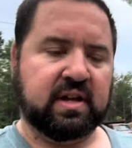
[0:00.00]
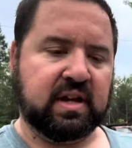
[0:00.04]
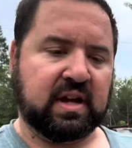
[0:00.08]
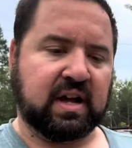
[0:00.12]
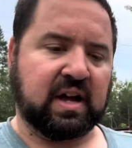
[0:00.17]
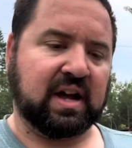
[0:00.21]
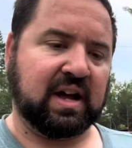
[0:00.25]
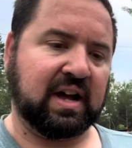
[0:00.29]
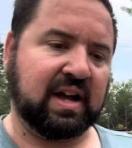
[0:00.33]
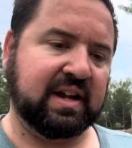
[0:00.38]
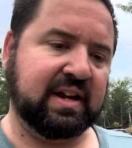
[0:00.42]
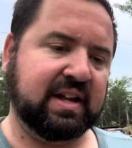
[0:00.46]

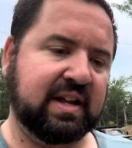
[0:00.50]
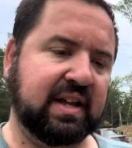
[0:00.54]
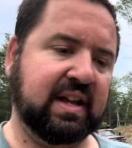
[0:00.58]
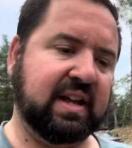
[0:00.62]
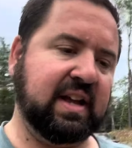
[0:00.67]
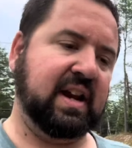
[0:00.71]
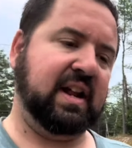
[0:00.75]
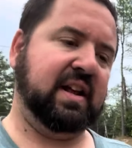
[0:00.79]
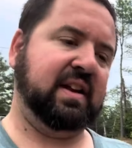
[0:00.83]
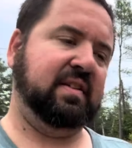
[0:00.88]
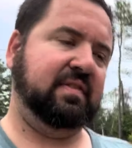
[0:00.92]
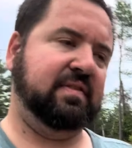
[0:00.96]
I didn't
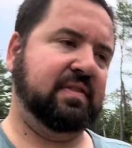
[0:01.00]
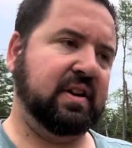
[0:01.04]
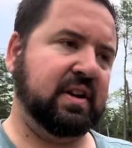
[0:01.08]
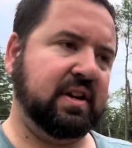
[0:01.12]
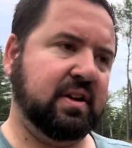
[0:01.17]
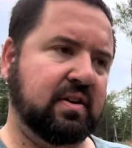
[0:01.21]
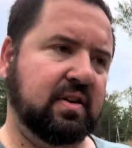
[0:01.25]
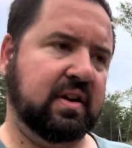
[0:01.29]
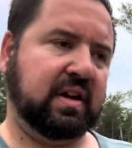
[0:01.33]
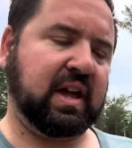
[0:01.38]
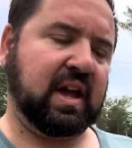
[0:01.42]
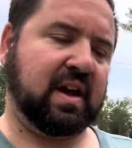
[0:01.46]
get any
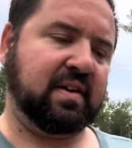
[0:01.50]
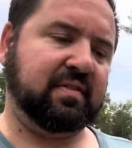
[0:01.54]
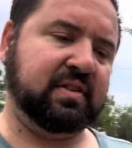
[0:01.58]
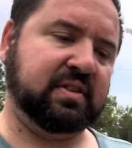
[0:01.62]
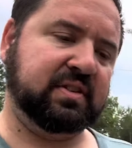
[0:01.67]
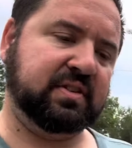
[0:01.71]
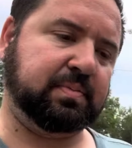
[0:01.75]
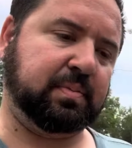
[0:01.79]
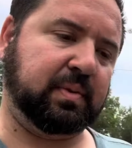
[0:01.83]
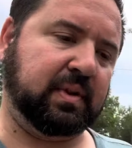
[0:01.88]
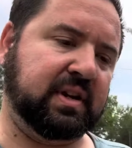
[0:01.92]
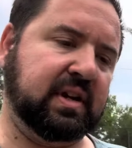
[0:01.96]
video of
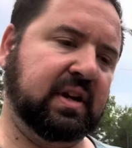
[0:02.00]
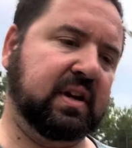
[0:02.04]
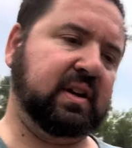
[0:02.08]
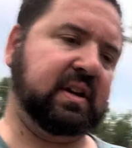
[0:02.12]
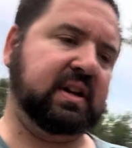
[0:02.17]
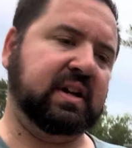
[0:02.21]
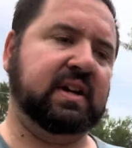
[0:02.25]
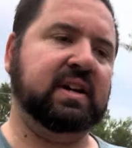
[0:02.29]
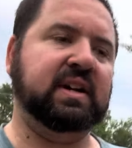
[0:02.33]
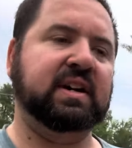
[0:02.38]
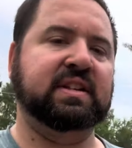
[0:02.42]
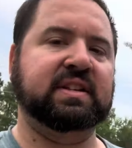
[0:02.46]
Kevin splitting
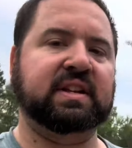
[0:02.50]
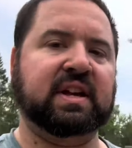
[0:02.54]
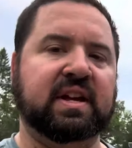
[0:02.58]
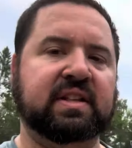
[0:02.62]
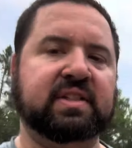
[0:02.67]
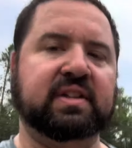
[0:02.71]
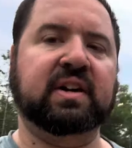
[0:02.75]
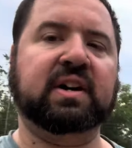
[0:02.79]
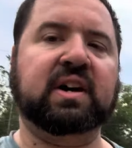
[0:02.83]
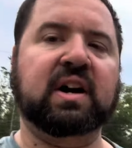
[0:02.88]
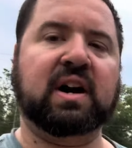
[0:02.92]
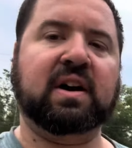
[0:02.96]
because I
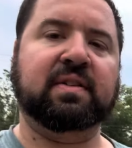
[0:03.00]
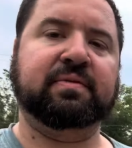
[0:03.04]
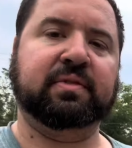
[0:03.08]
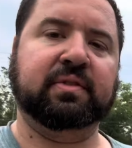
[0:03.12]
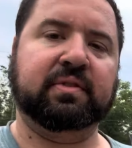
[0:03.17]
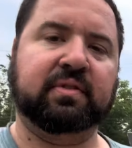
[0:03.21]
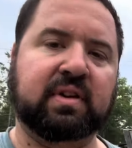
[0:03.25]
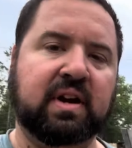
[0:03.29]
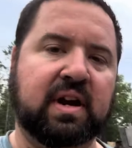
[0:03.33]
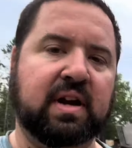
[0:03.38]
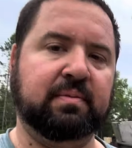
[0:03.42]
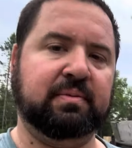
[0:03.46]
took off
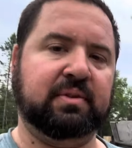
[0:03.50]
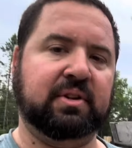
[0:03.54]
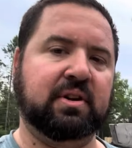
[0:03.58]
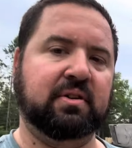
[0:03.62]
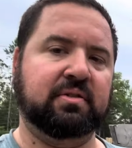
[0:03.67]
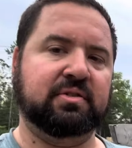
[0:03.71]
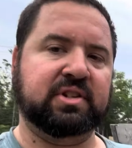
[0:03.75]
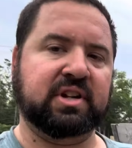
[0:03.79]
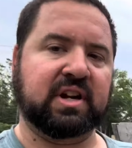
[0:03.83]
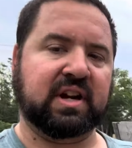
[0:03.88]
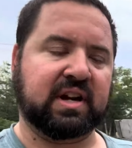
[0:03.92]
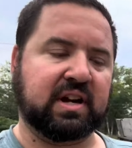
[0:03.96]
with Gramp to
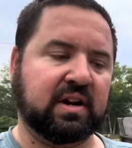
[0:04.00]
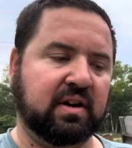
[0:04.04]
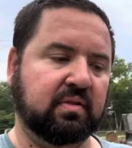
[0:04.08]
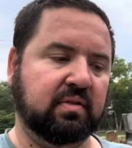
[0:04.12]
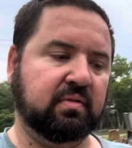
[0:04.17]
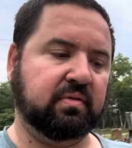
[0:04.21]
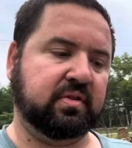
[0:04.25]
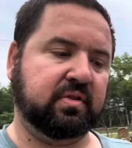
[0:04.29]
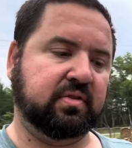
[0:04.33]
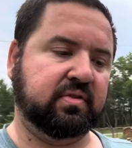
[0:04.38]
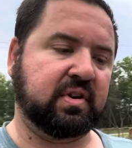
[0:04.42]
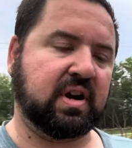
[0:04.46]
go check
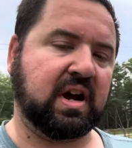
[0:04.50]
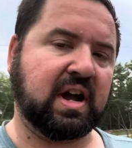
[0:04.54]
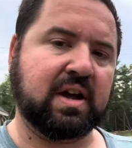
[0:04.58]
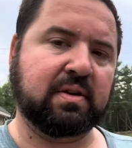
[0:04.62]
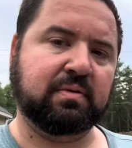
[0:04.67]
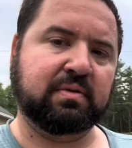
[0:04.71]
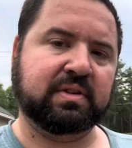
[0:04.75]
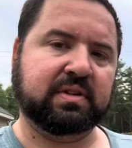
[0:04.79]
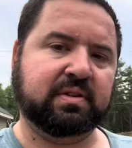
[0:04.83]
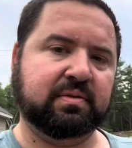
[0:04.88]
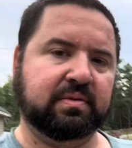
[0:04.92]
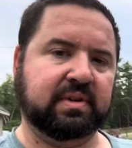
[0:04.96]
out the dry
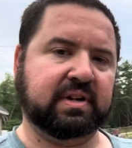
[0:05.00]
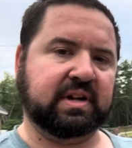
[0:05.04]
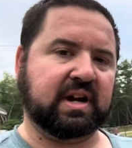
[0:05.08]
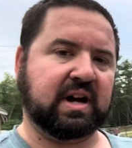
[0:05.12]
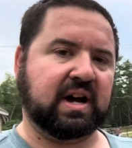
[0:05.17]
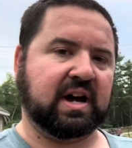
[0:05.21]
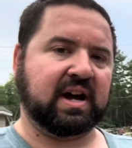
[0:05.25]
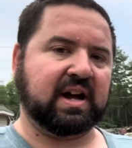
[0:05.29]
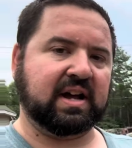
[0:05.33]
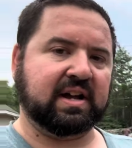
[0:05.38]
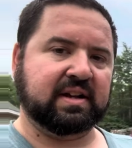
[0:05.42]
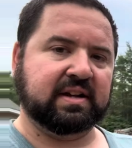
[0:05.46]
wood that we
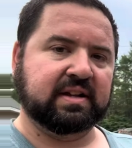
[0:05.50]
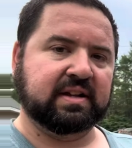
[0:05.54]
got.